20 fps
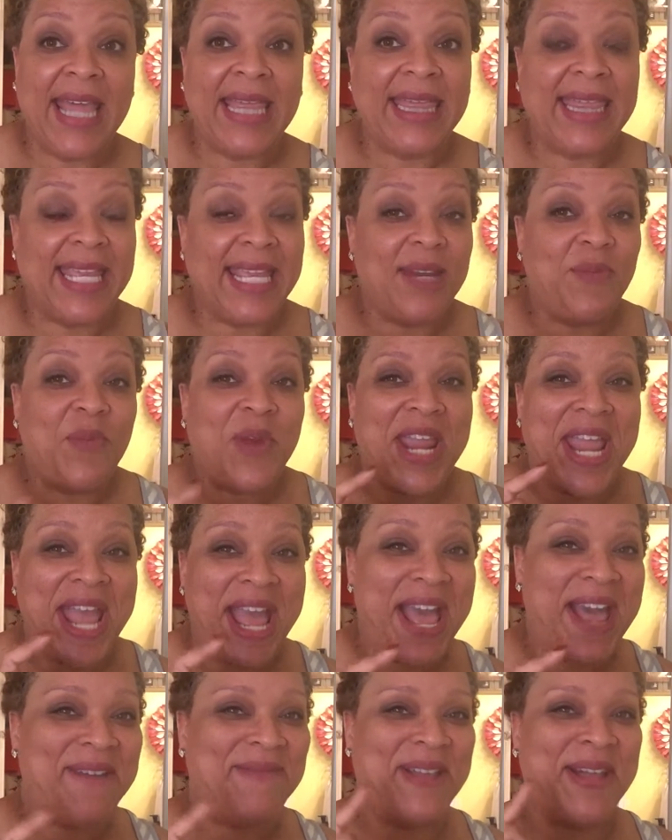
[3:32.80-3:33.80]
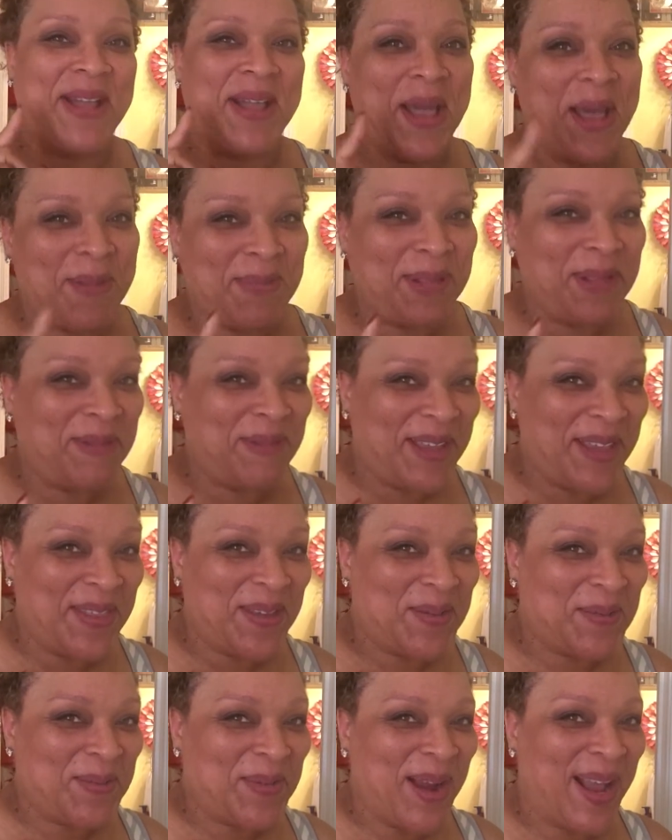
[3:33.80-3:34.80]
Then we have a couple of
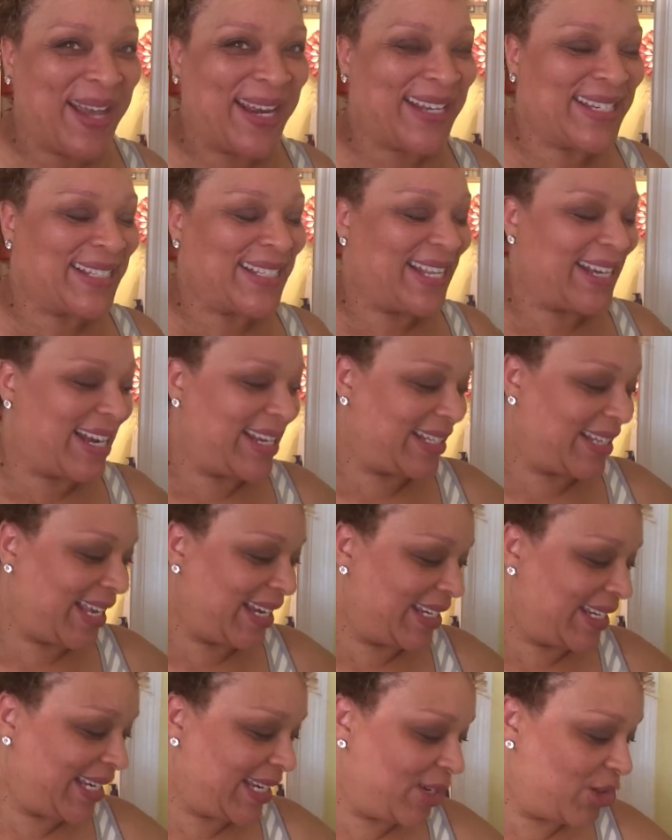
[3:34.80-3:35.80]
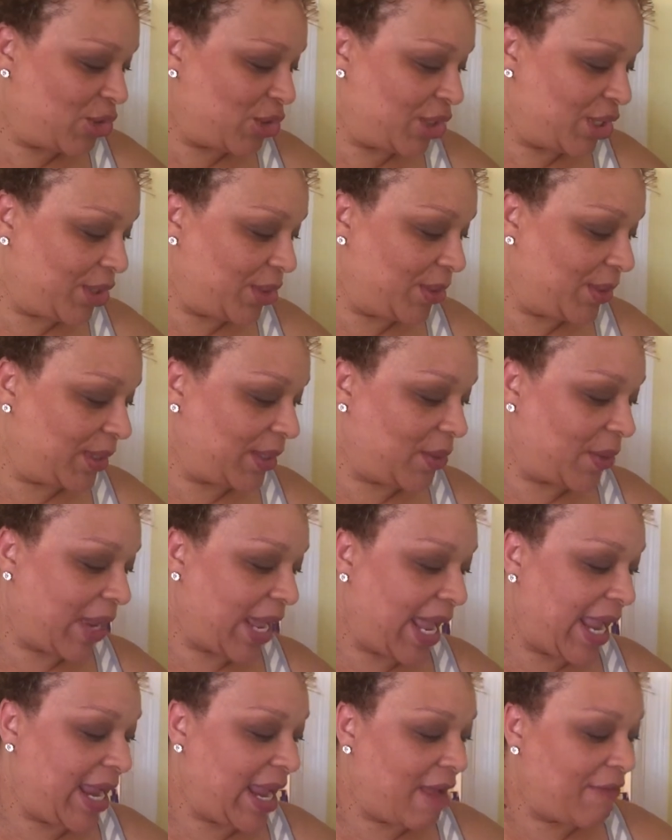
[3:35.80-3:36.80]
other products that I'd like to introduce,
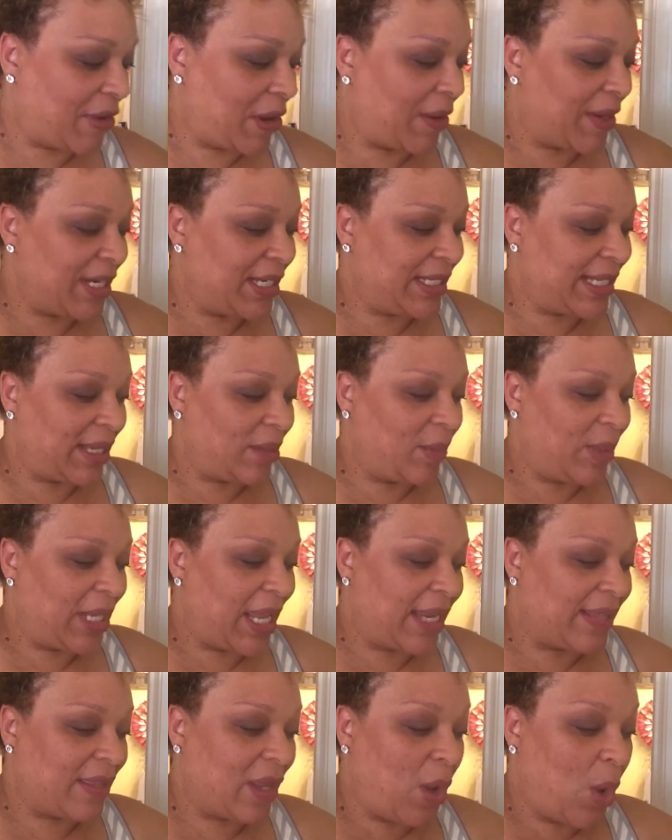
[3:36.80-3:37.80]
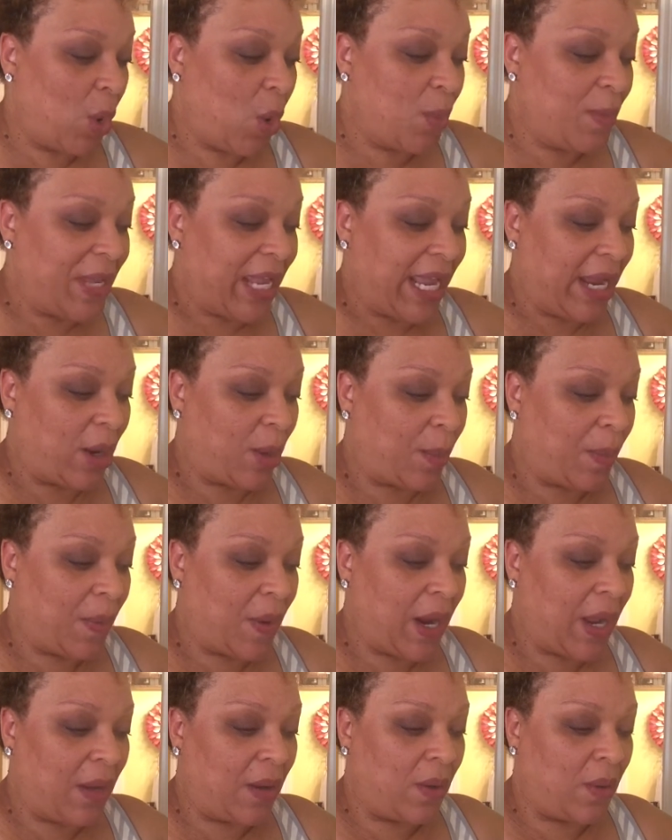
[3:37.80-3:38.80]
okay? I've already said we like the Home Care
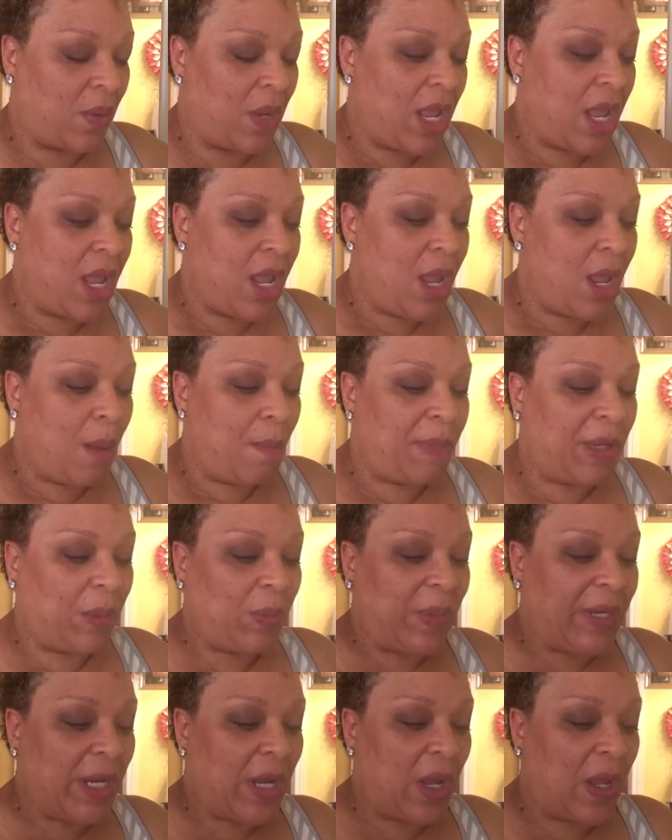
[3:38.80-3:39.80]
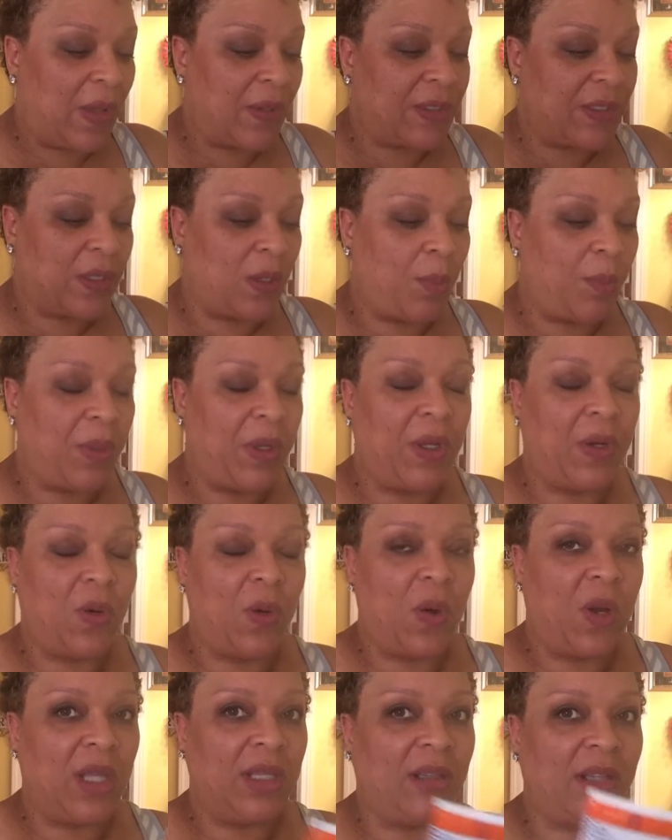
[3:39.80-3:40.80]
Pro, but we also put
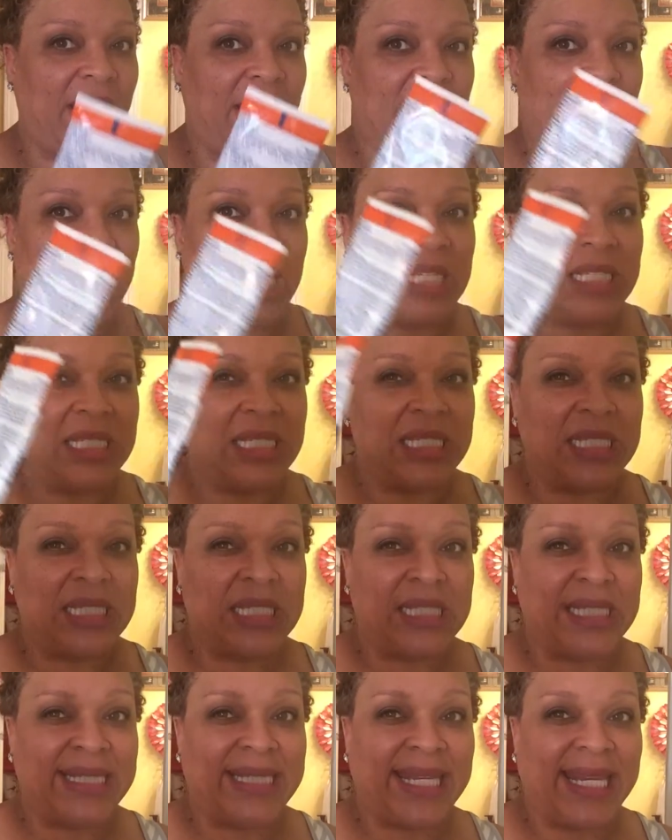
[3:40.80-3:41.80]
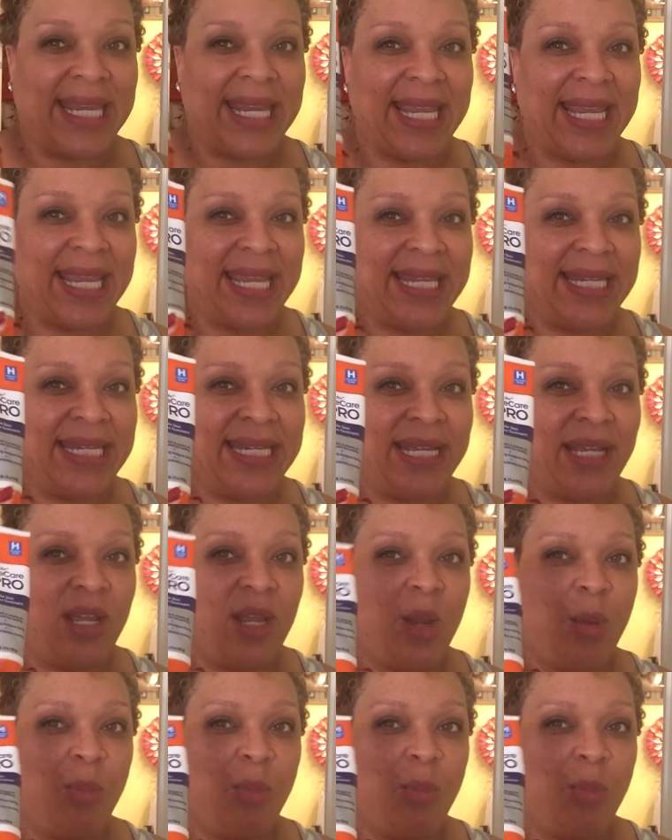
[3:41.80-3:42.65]
on like a skin